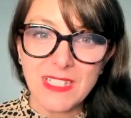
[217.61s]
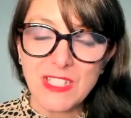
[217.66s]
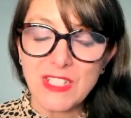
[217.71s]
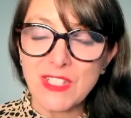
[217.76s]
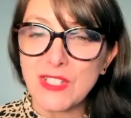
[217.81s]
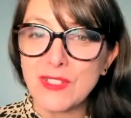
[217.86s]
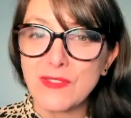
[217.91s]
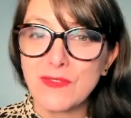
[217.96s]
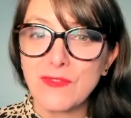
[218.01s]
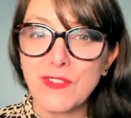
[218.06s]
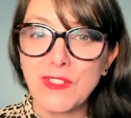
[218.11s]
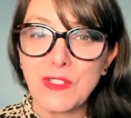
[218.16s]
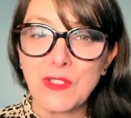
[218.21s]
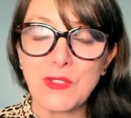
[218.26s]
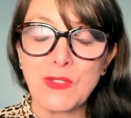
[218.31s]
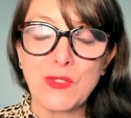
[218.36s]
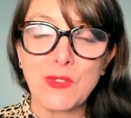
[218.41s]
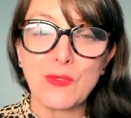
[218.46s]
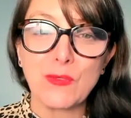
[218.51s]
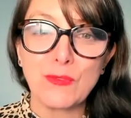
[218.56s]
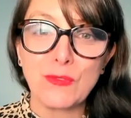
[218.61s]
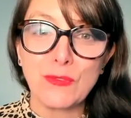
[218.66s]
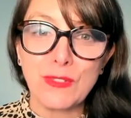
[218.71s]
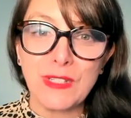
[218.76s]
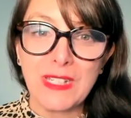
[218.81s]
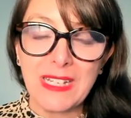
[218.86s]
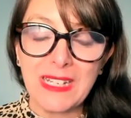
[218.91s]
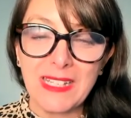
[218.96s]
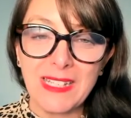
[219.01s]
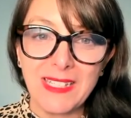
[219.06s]
It just feels
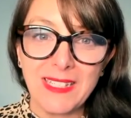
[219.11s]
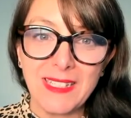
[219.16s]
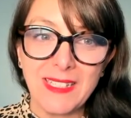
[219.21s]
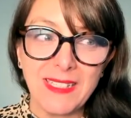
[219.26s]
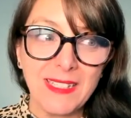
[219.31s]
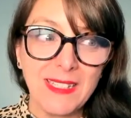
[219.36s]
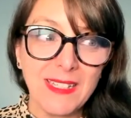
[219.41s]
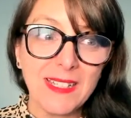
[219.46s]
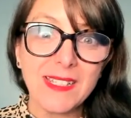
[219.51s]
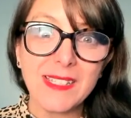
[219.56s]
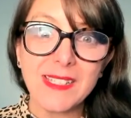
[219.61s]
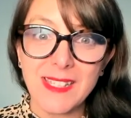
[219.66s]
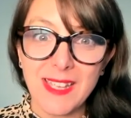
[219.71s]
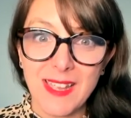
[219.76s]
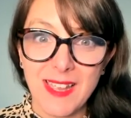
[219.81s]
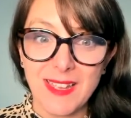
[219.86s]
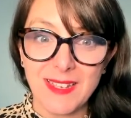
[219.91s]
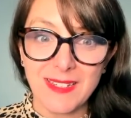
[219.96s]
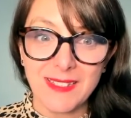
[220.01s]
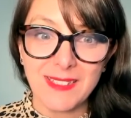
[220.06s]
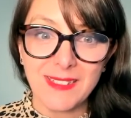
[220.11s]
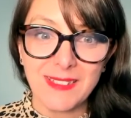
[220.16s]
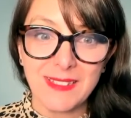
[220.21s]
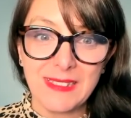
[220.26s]
really sad.